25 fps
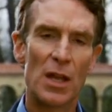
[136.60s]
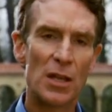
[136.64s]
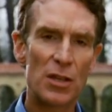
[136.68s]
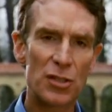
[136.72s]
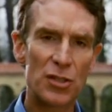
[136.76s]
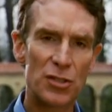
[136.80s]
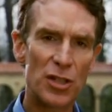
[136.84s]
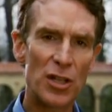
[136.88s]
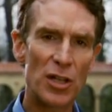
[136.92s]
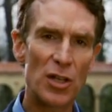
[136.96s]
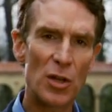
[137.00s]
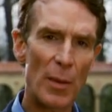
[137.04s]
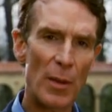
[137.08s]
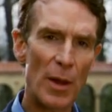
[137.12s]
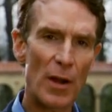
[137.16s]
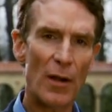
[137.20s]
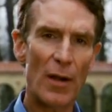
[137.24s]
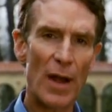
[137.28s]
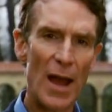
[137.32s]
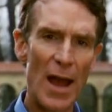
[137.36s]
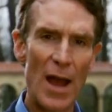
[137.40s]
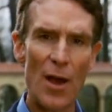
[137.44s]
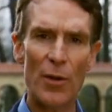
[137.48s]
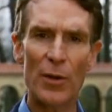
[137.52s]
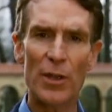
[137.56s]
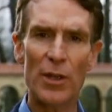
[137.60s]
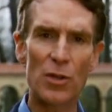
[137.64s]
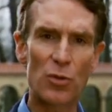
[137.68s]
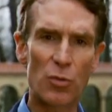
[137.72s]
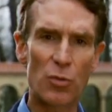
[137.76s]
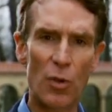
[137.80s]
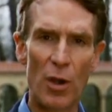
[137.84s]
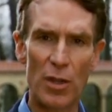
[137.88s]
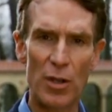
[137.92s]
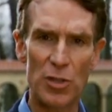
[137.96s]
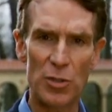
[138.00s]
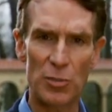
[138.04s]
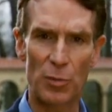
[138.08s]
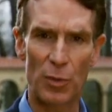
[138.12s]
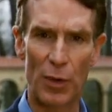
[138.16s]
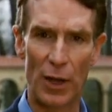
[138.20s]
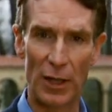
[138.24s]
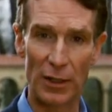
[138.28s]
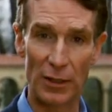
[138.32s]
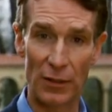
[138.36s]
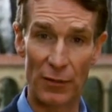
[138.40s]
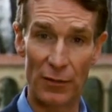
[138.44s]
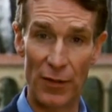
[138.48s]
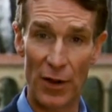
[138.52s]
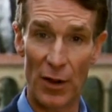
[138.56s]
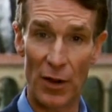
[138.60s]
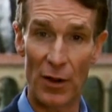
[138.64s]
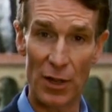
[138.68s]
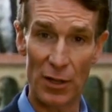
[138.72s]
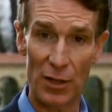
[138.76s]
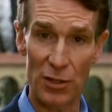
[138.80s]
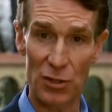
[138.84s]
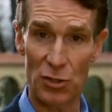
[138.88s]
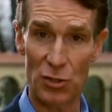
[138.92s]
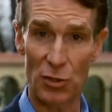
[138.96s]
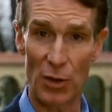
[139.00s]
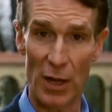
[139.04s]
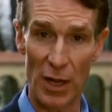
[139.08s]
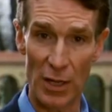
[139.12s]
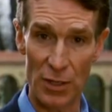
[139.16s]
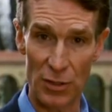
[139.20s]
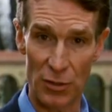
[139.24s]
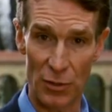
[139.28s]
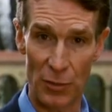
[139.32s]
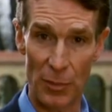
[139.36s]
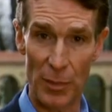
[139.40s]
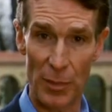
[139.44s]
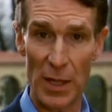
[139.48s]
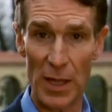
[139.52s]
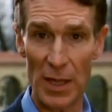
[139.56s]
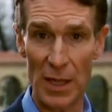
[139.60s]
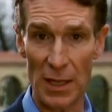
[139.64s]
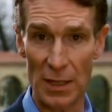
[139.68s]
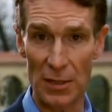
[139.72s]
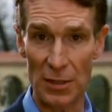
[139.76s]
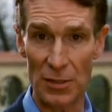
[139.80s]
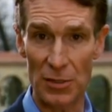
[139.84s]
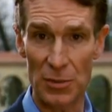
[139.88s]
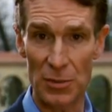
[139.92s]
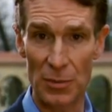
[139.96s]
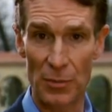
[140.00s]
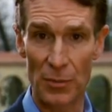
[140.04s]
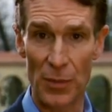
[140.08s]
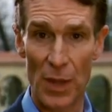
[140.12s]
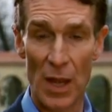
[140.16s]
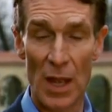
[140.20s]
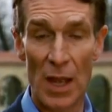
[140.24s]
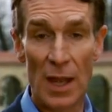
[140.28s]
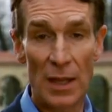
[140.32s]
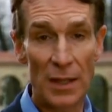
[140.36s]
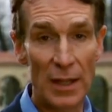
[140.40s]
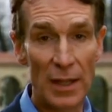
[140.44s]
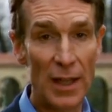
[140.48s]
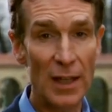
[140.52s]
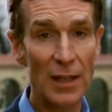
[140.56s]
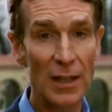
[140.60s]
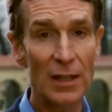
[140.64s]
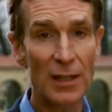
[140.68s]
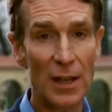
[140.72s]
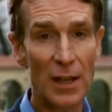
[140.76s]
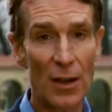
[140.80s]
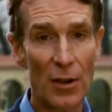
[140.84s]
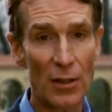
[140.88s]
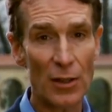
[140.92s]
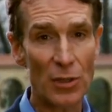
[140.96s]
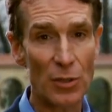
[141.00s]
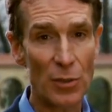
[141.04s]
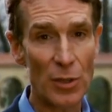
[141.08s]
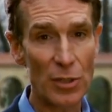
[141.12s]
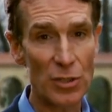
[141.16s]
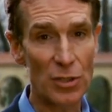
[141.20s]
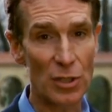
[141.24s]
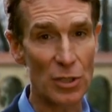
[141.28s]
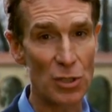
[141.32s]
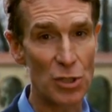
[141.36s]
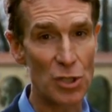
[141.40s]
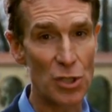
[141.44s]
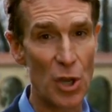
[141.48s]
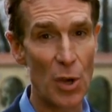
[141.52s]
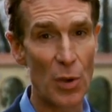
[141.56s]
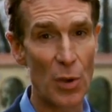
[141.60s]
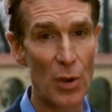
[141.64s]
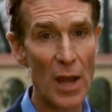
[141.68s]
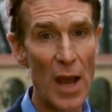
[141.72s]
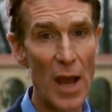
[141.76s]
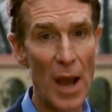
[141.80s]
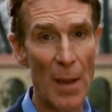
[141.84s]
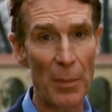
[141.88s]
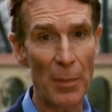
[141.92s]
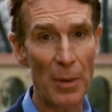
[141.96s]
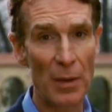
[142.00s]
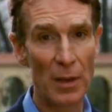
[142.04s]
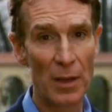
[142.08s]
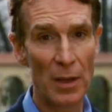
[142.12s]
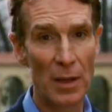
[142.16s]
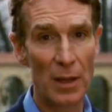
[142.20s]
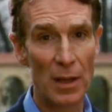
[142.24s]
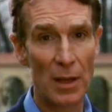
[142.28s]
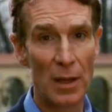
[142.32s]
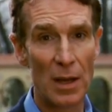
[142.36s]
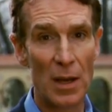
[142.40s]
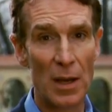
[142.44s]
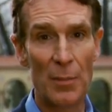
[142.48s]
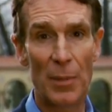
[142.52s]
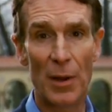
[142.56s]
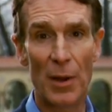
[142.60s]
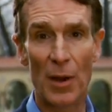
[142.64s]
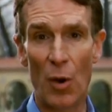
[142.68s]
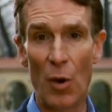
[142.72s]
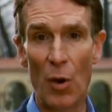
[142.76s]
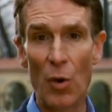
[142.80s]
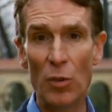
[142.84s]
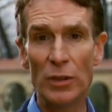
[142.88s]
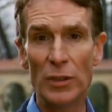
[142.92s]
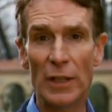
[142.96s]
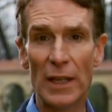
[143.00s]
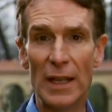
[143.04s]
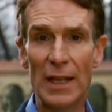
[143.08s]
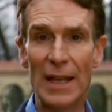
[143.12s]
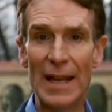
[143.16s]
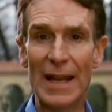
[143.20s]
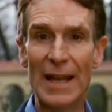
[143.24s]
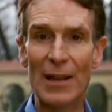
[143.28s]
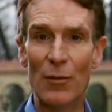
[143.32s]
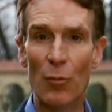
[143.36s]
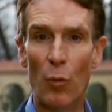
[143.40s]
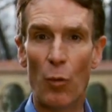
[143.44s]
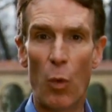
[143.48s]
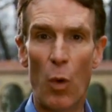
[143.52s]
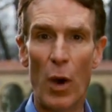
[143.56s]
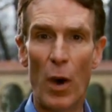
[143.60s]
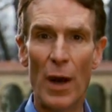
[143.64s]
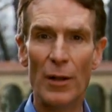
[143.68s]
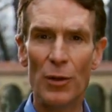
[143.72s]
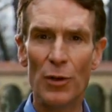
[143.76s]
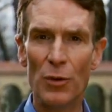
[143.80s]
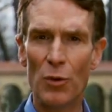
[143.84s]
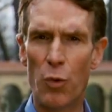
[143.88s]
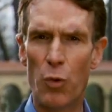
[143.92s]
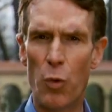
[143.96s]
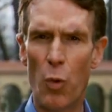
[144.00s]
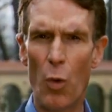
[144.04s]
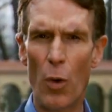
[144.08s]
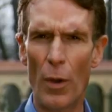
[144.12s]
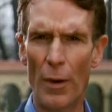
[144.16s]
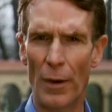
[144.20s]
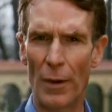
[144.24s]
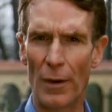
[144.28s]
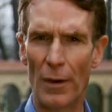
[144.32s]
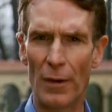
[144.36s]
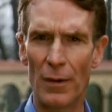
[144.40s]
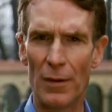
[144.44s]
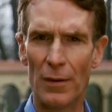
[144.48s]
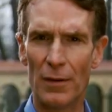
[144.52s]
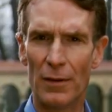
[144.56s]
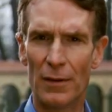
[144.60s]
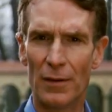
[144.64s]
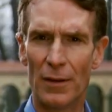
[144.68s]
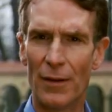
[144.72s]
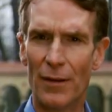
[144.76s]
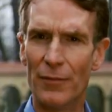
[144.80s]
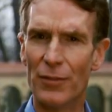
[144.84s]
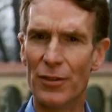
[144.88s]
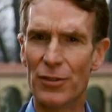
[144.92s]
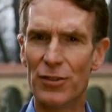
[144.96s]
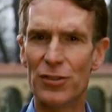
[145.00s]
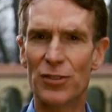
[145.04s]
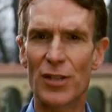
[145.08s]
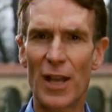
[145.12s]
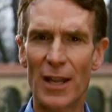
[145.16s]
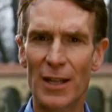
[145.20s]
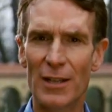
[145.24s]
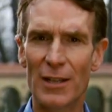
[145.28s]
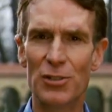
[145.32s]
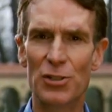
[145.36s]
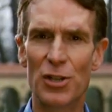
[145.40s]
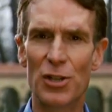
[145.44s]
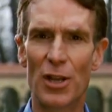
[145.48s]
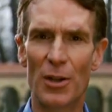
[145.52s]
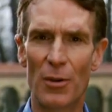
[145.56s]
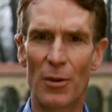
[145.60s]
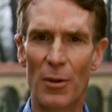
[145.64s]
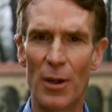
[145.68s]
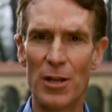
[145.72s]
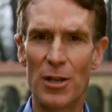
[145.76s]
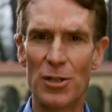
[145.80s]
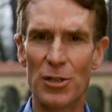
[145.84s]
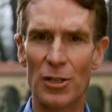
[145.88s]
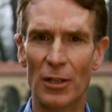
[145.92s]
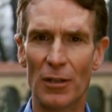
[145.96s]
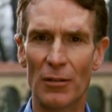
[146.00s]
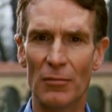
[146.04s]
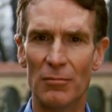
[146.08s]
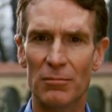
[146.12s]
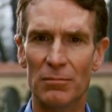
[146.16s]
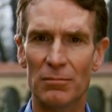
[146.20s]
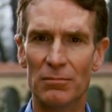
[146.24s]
You see, no matter how he crossbred the various strains of peas, the hidden characteristic showed up, but only in one quarter of the second generation.